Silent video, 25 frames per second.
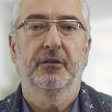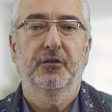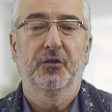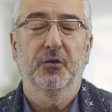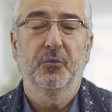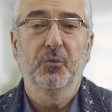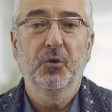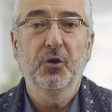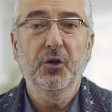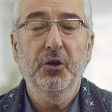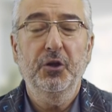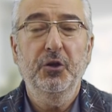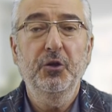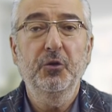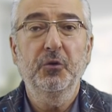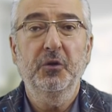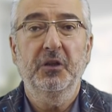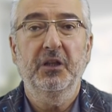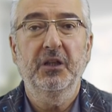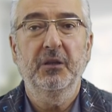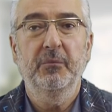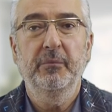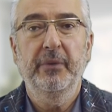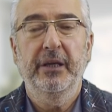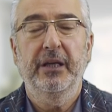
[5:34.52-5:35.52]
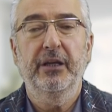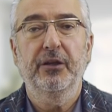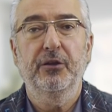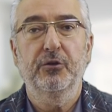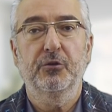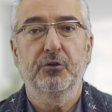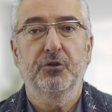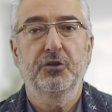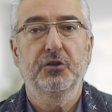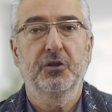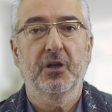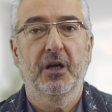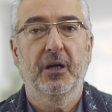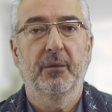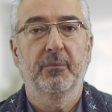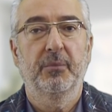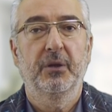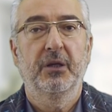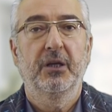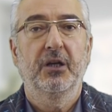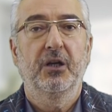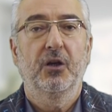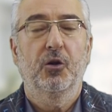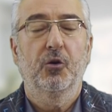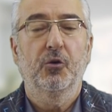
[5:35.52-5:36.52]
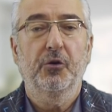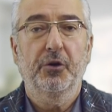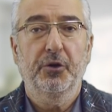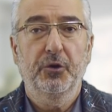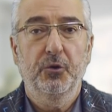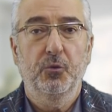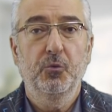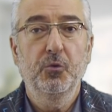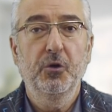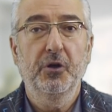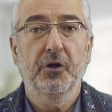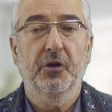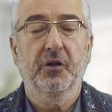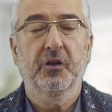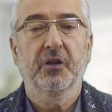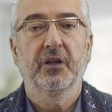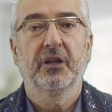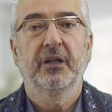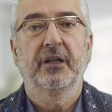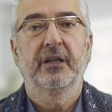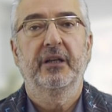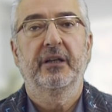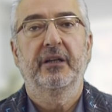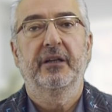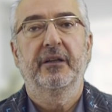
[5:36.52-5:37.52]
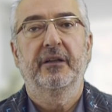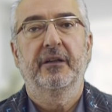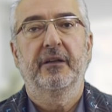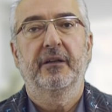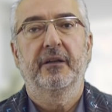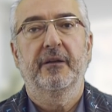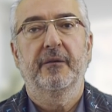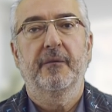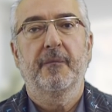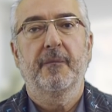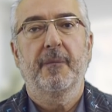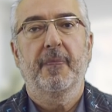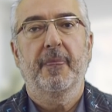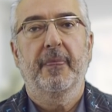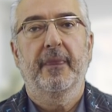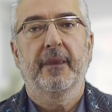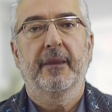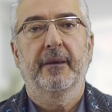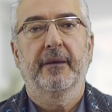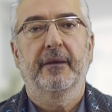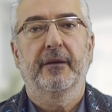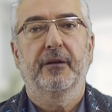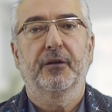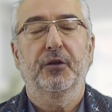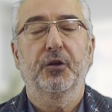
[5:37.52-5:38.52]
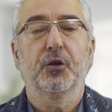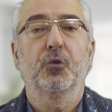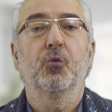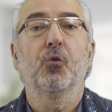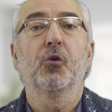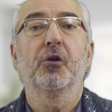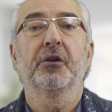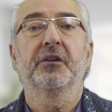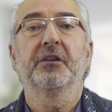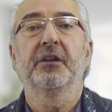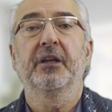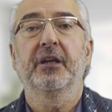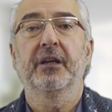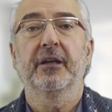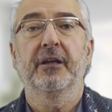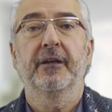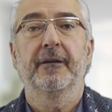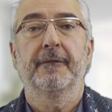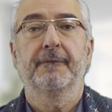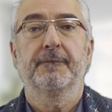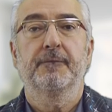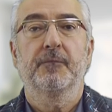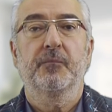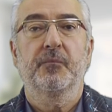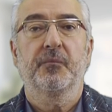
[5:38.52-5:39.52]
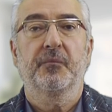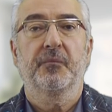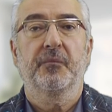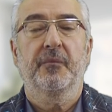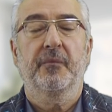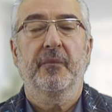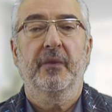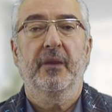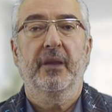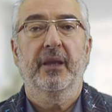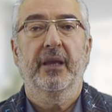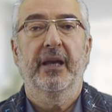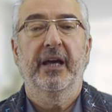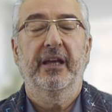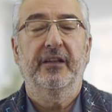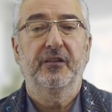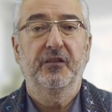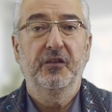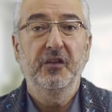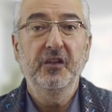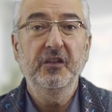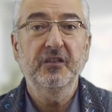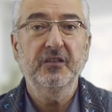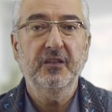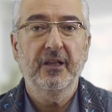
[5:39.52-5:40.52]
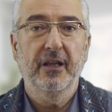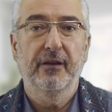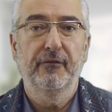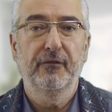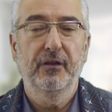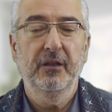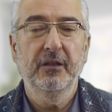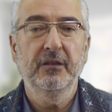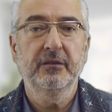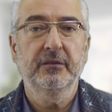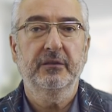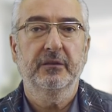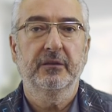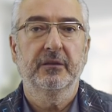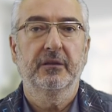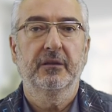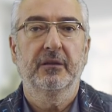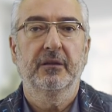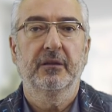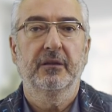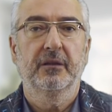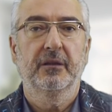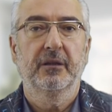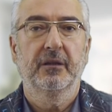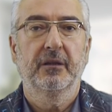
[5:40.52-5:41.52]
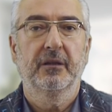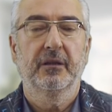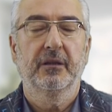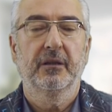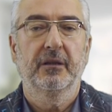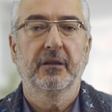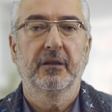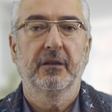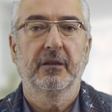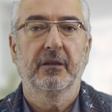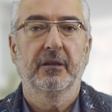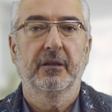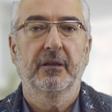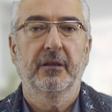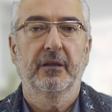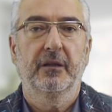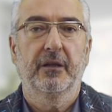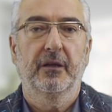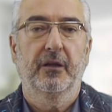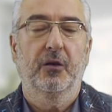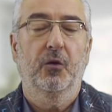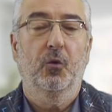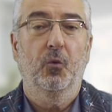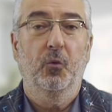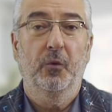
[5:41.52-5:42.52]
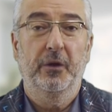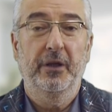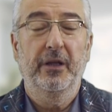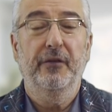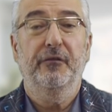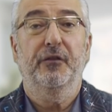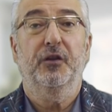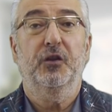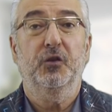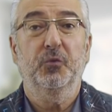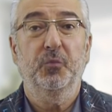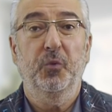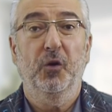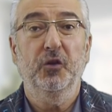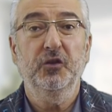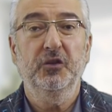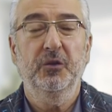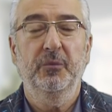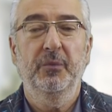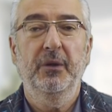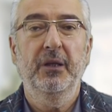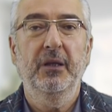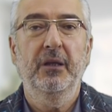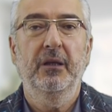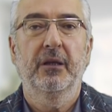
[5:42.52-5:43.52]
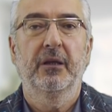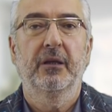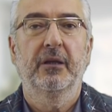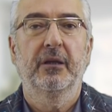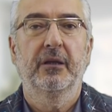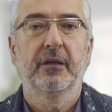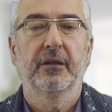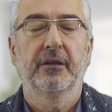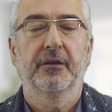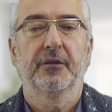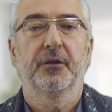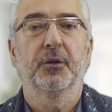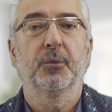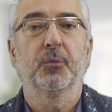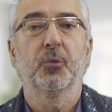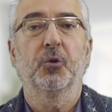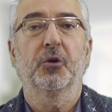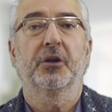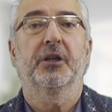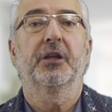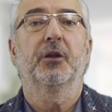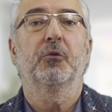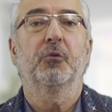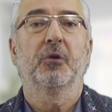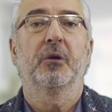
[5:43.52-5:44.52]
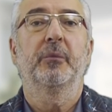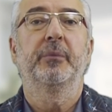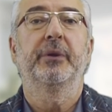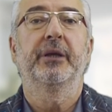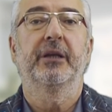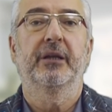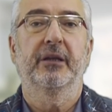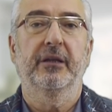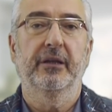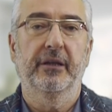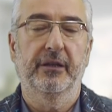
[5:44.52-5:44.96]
the more you can make your job or the work rewarding at these levels, whenever it's possible, the more they will be